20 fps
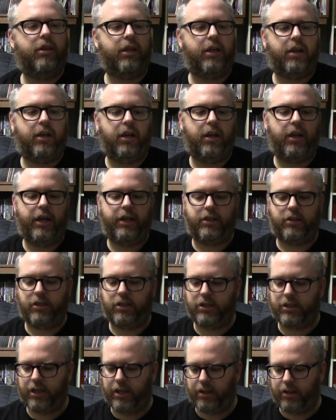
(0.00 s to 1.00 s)
the collector
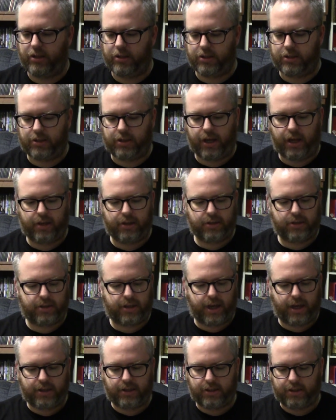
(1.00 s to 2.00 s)
set. set,
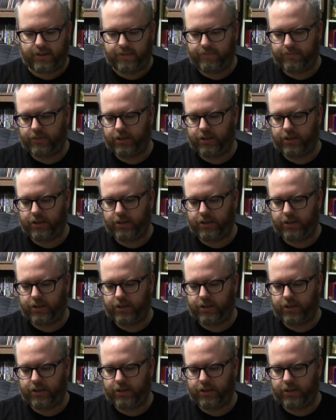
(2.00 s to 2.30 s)
set.